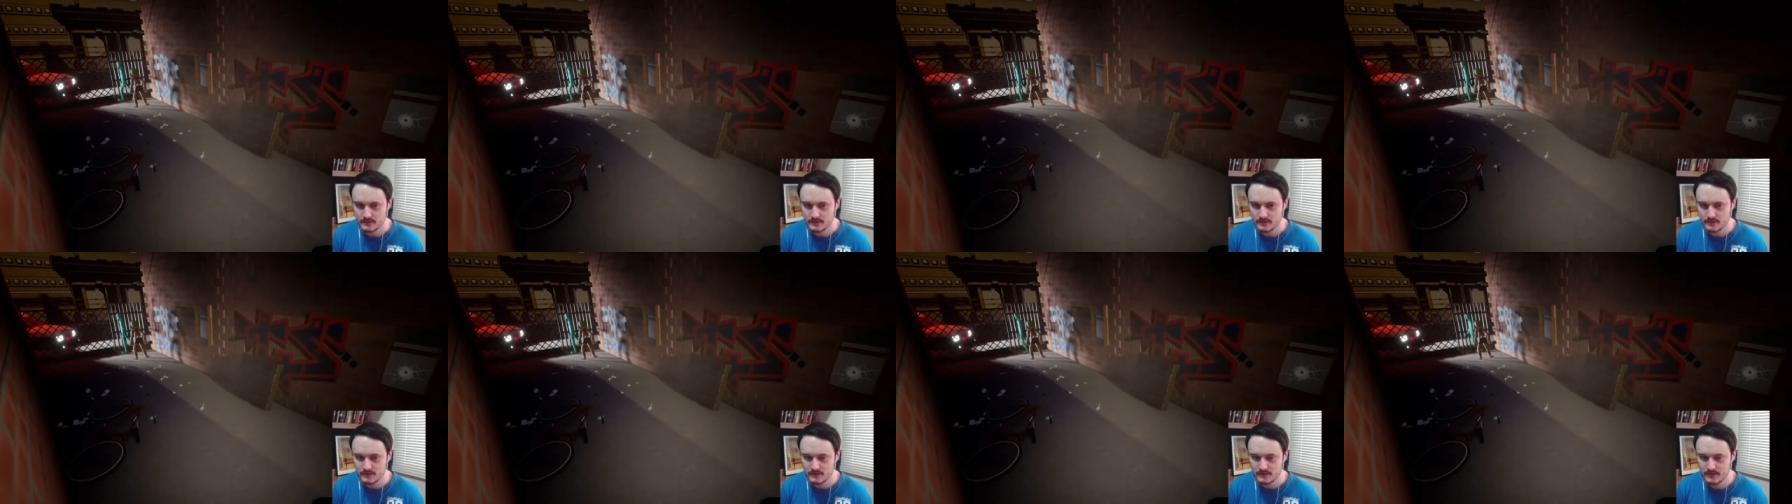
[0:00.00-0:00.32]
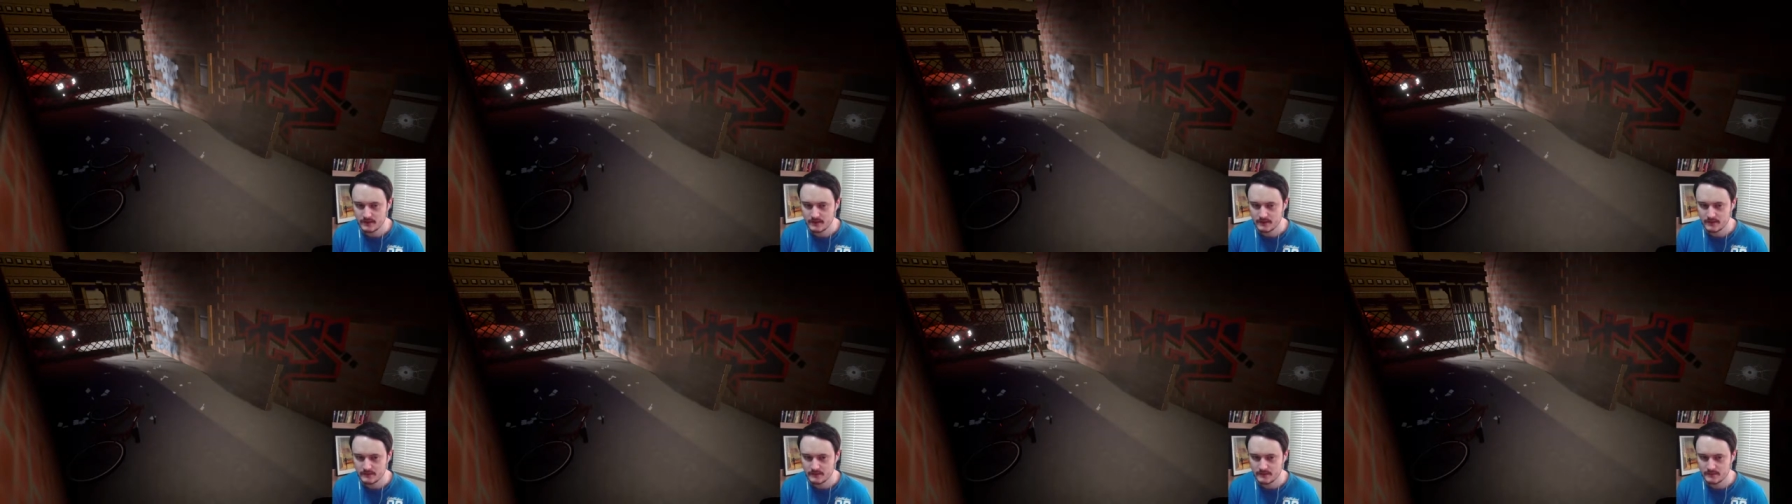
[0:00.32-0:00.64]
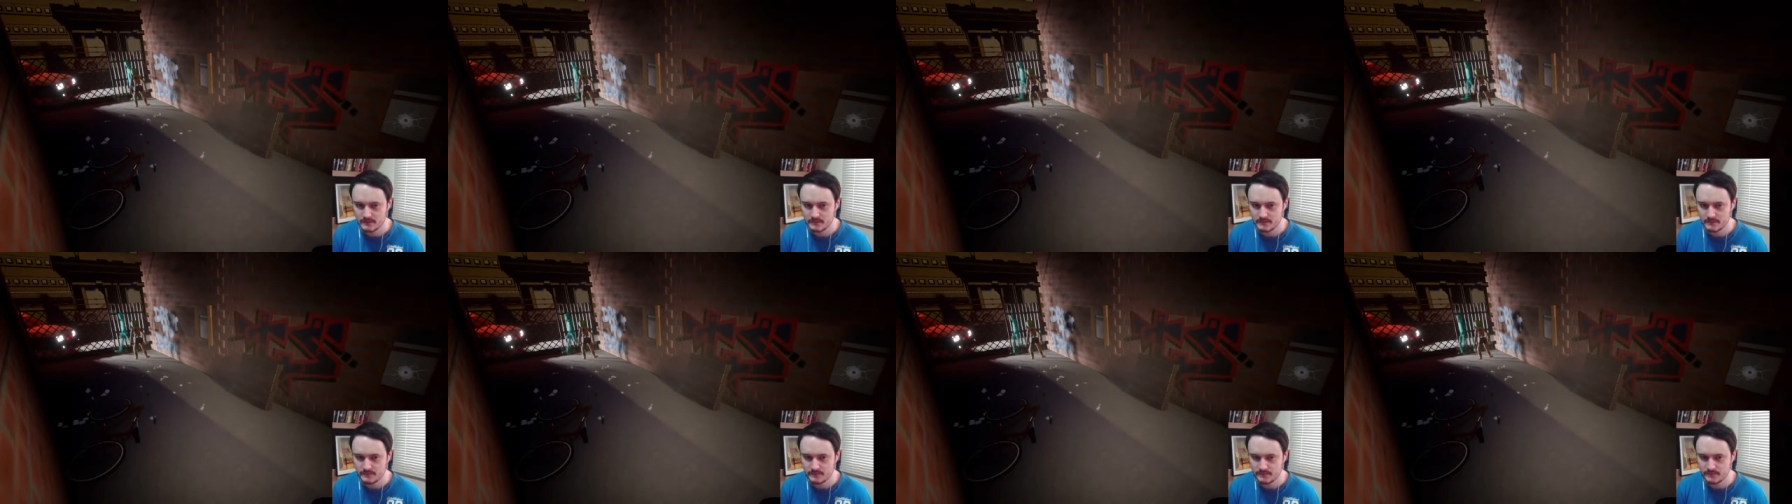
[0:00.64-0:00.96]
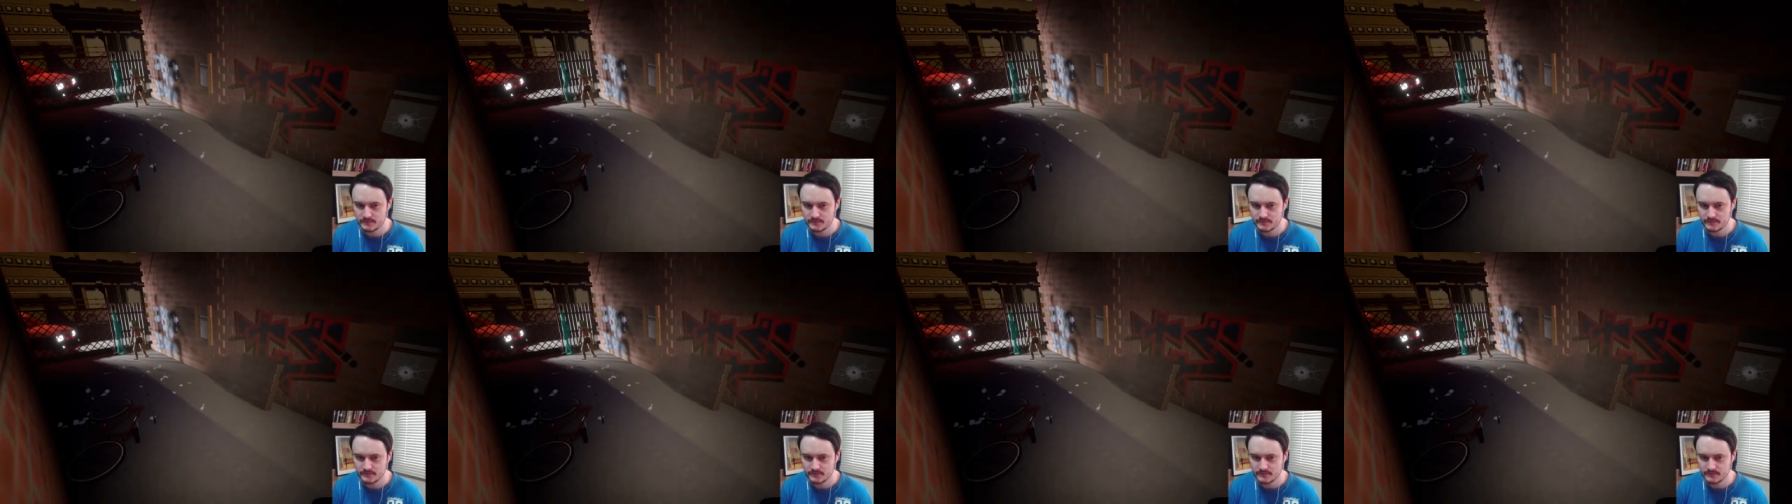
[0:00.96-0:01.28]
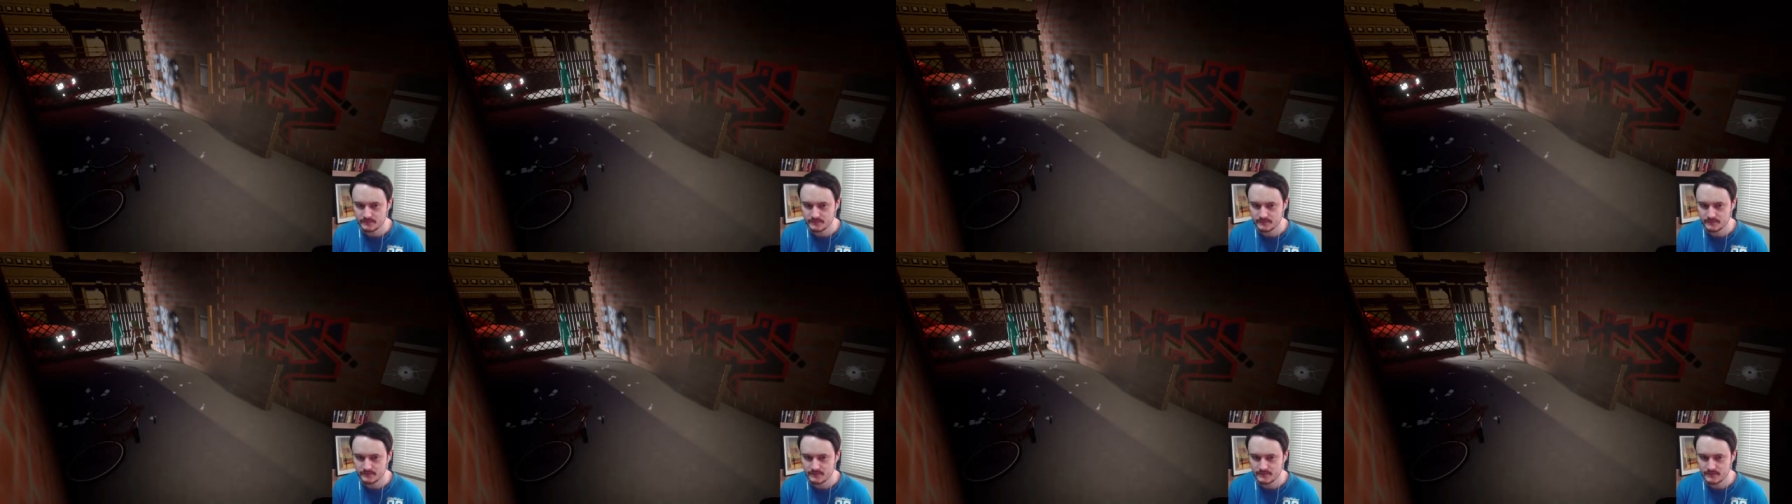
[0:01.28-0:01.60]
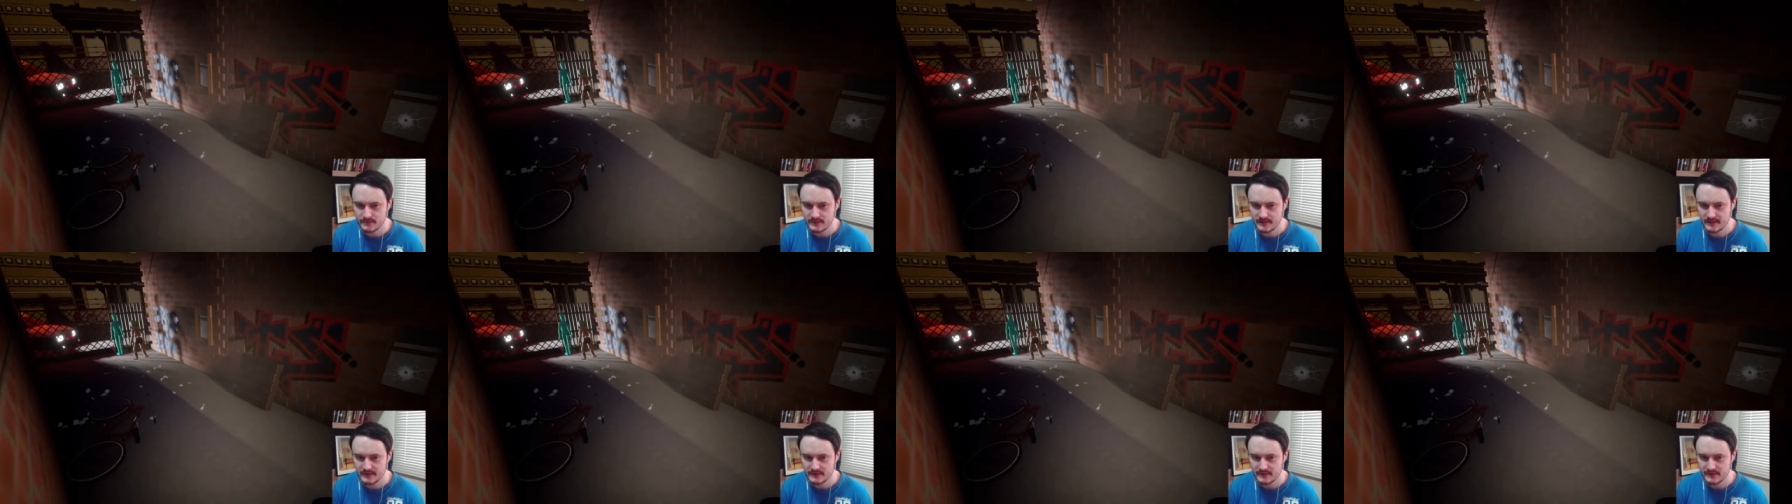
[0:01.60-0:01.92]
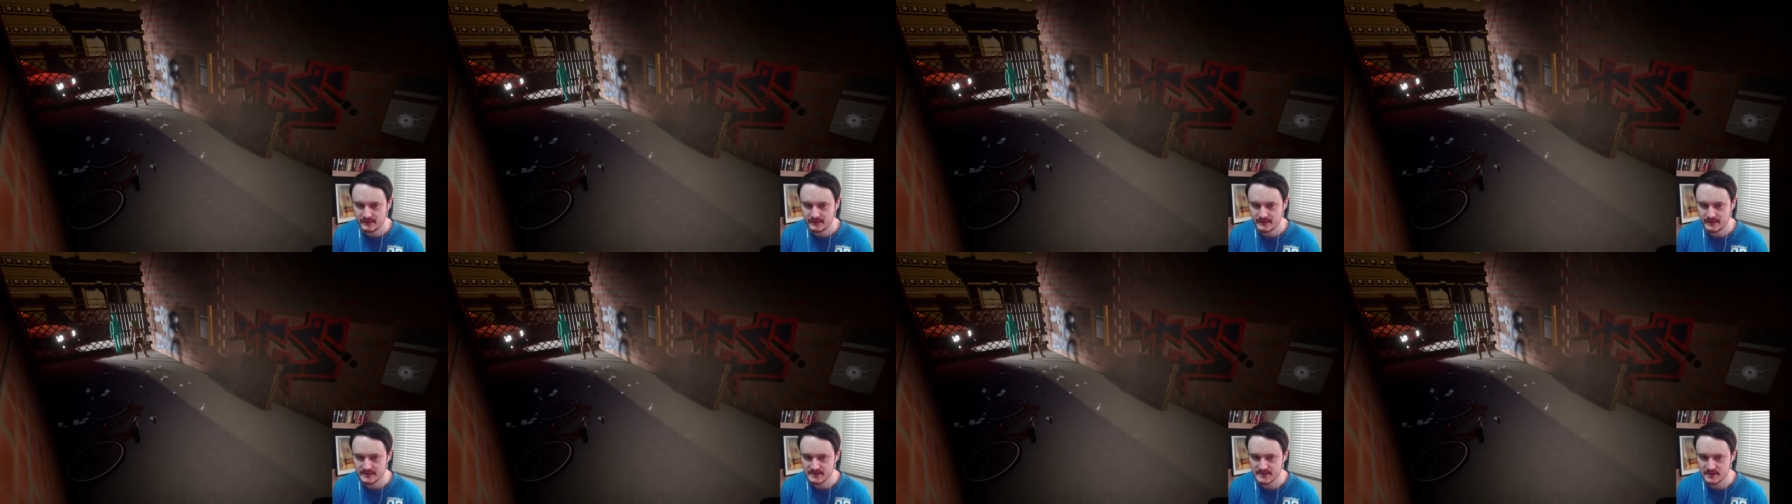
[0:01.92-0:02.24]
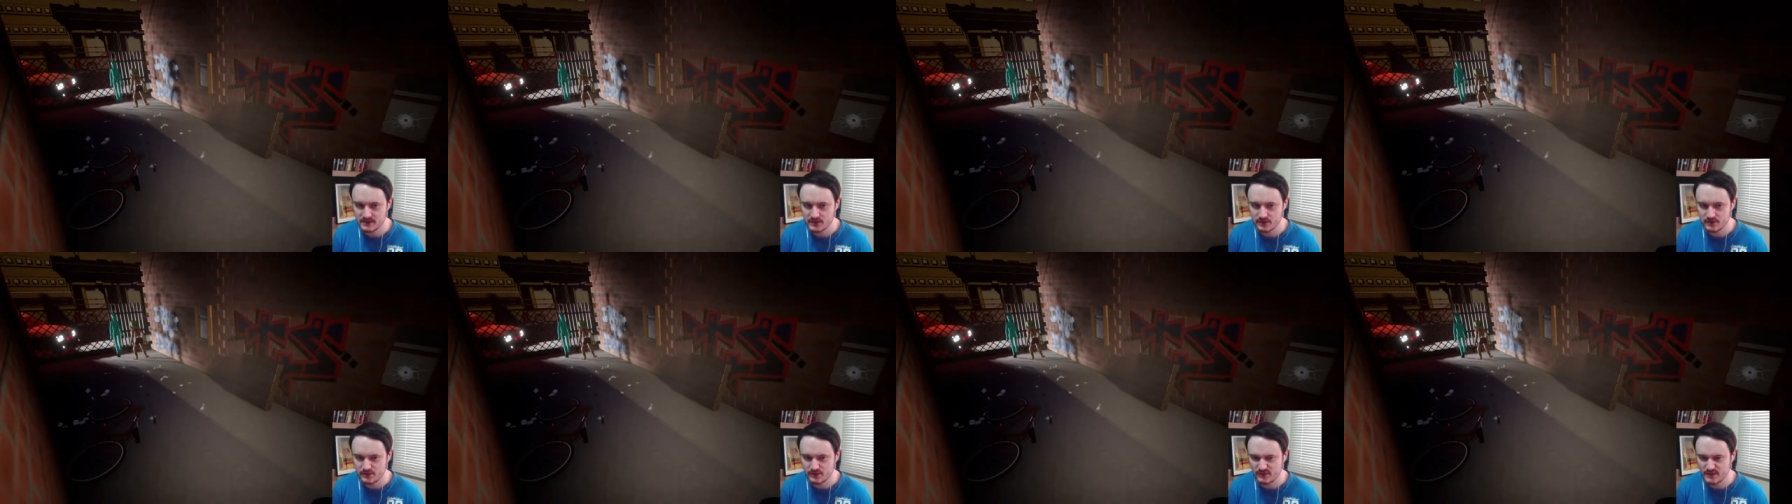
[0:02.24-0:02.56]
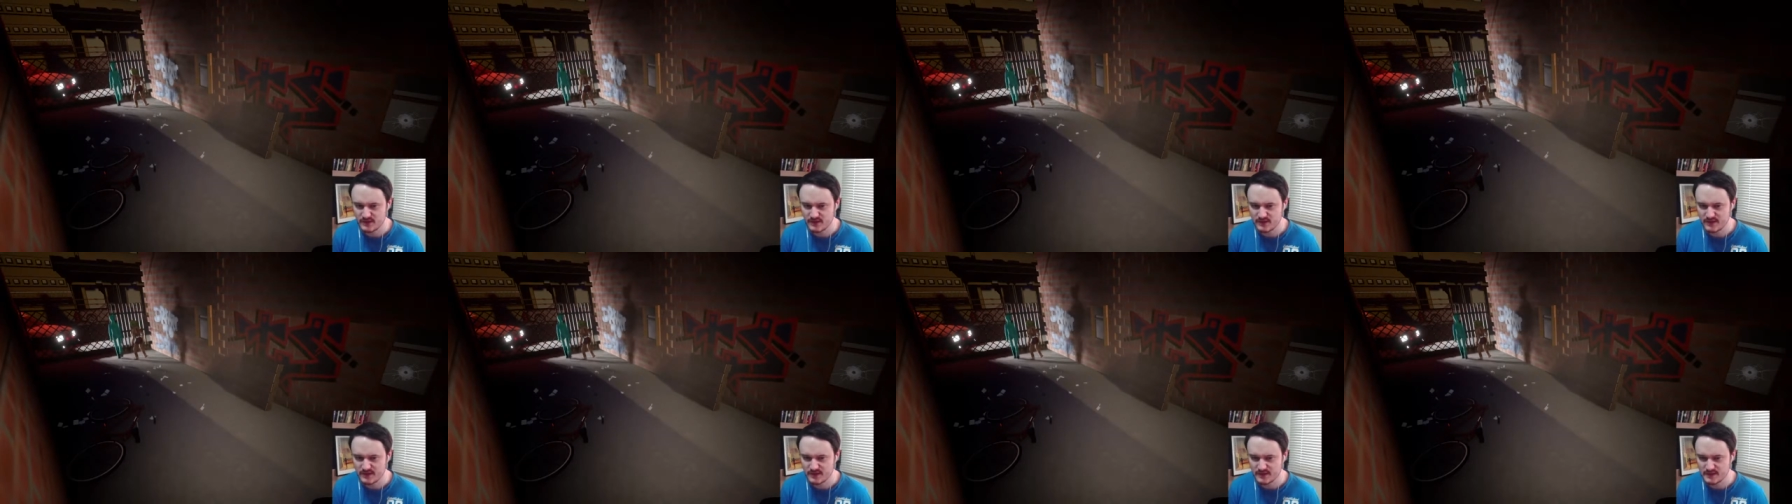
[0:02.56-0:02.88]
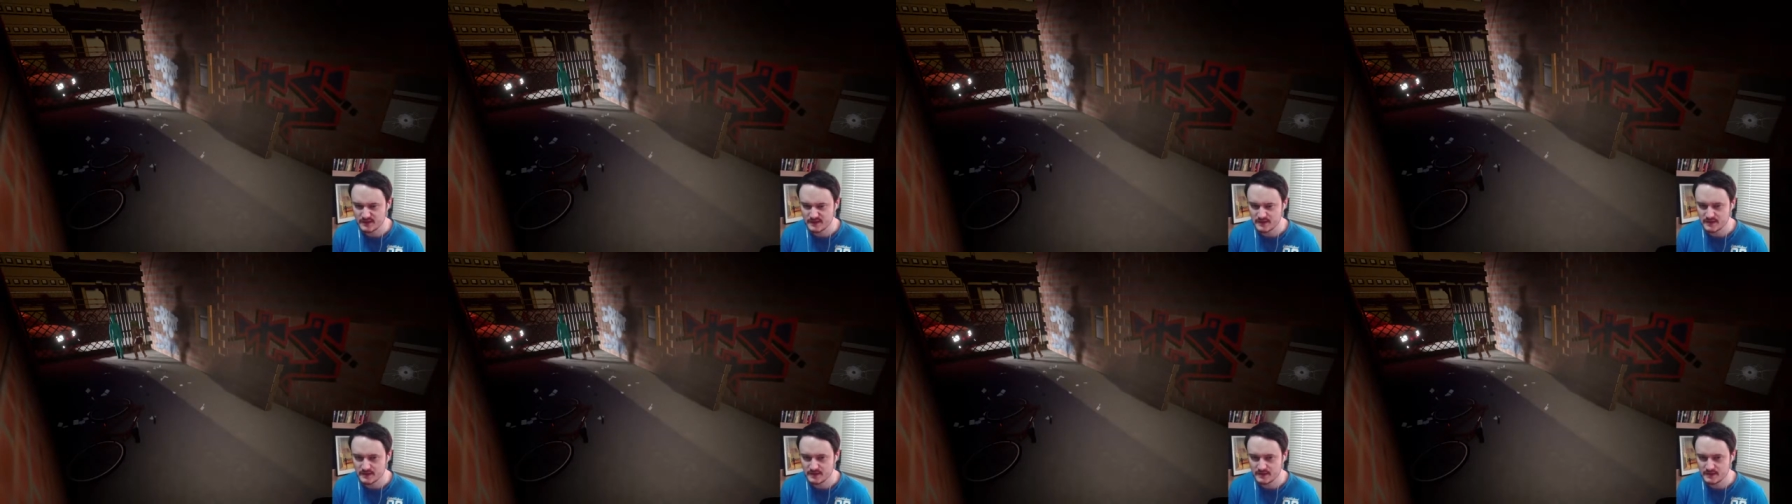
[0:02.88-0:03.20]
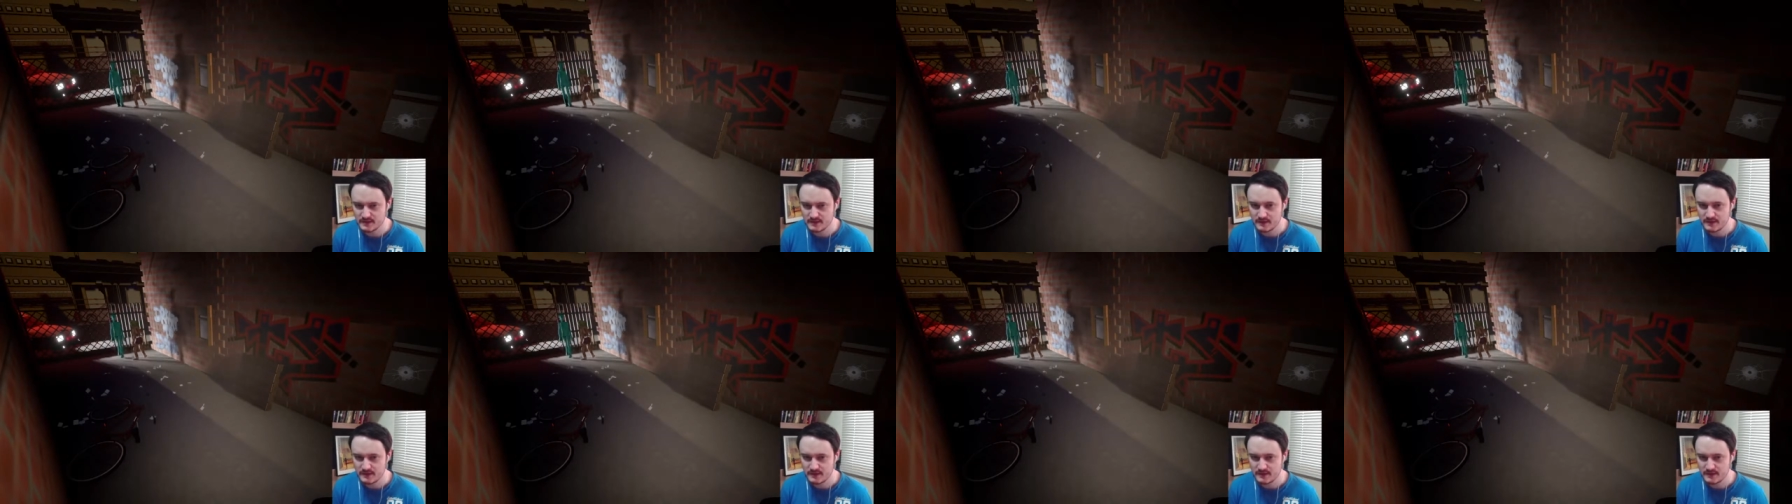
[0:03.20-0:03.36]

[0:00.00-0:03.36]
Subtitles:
Yeah. I think that's a good radius.